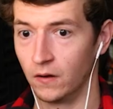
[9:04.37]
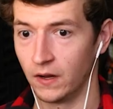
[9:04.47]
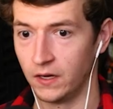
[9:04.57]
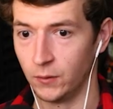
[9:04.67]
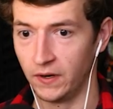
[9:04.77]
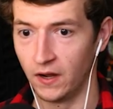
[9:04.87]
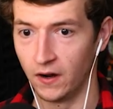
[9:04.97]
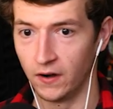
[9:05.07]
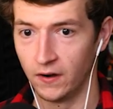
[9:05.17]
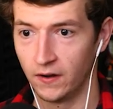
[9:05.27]
Okay, here we
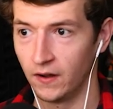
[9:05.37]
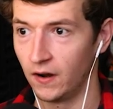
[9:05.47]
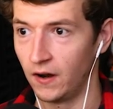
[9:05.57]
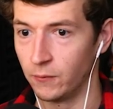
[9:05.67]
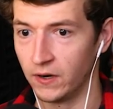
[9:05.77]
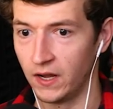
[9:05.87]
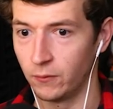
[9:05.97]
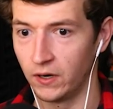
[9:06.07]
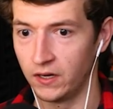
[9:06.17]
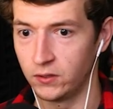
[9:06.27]
are. All right, we're at
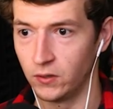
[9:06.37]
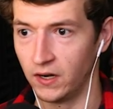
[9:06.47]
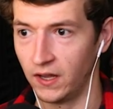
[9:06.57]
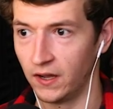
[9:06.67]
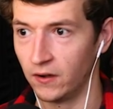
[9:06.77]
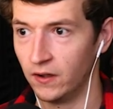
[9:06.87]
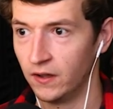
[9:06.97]
we're at Duna now.